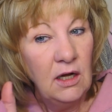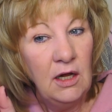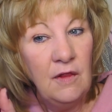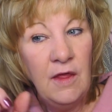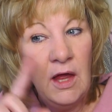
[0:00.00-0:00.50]

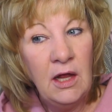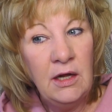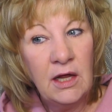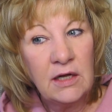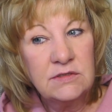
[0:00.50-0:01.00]
And
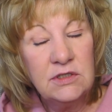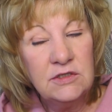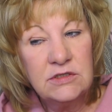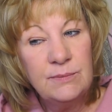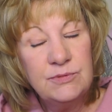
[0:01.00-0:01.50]
then next to
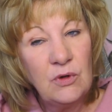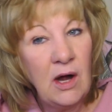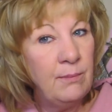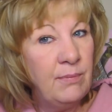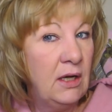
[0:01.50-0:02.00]
the
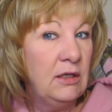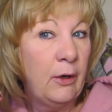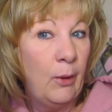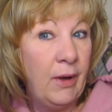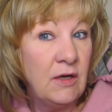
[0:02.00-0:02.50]
subscribe button,
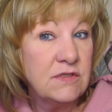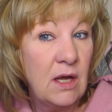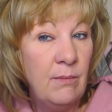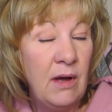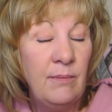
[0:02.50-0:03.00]
little bells
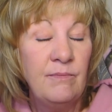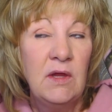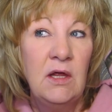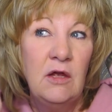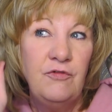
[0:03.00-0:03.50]
come up.
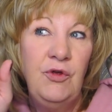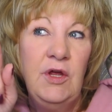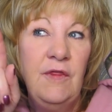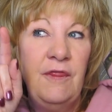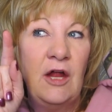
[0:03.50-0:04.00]
If you
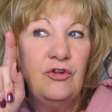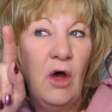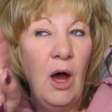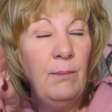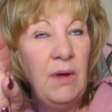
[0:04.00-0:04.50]
hit that
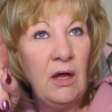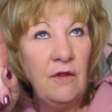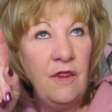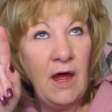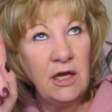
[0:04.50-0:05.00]
top
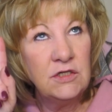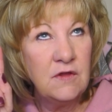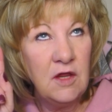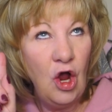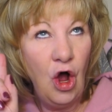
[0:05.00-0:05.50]
bell, that is
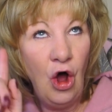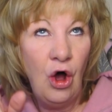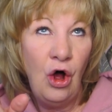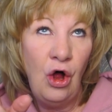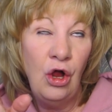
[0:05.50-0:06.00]
the
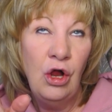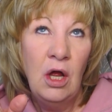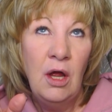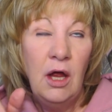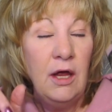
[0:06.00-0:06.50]
all.
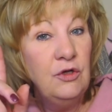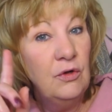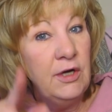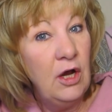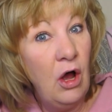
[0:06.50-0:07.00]
And
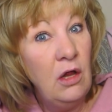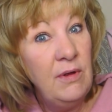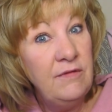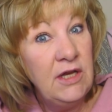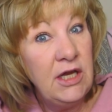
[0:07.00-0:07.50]
you'll get all
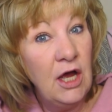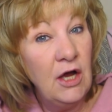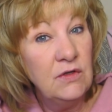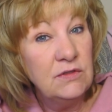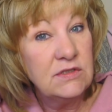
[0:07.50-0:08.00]
my
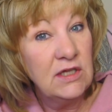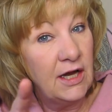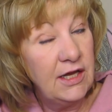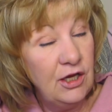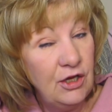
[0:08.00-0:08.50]
videos.
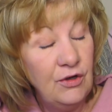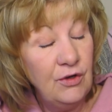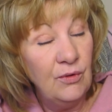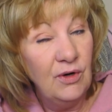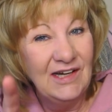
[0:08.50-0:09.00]
Lucky
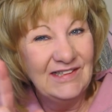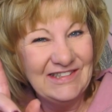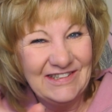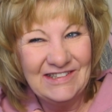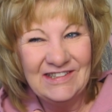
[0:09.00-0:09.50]
you.
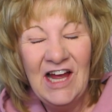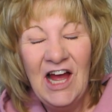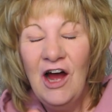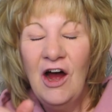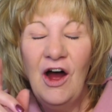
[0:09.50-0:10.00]

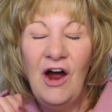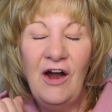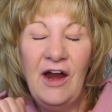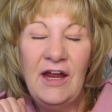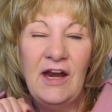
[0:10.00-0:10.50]
All
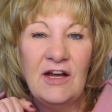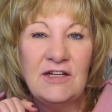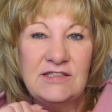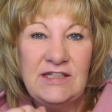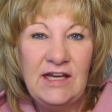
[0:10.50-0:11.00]
right.
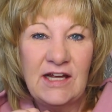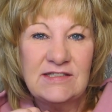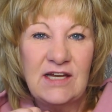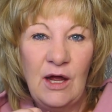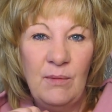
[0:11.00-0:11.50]
I'll see you
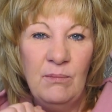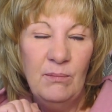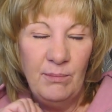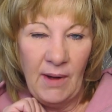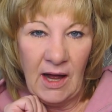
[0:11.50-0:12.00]
next time.
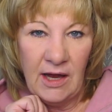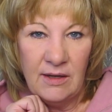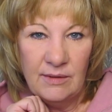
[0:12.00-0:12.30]
Bye.